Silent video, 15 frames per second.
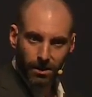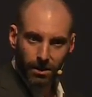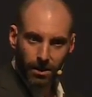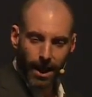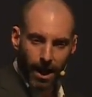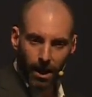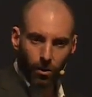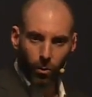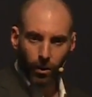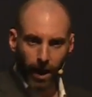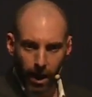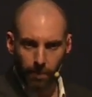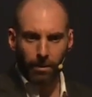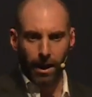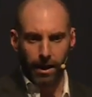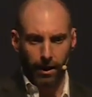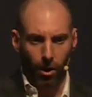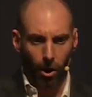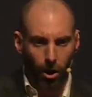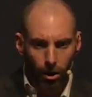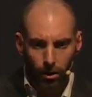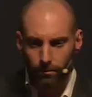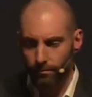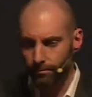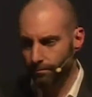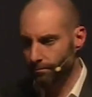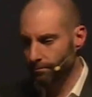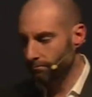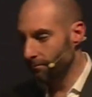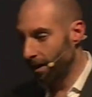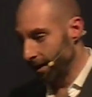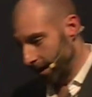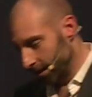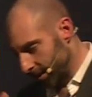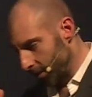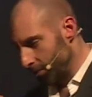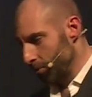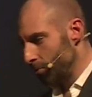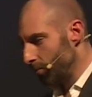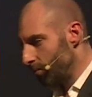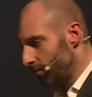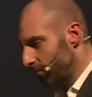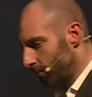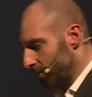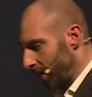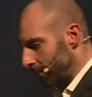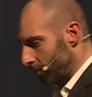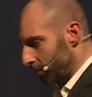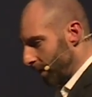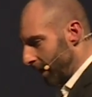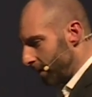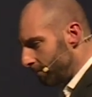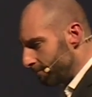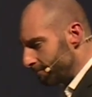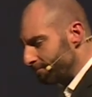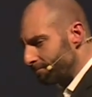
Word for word: Now, when I buy a car, and yes, I do from time to time,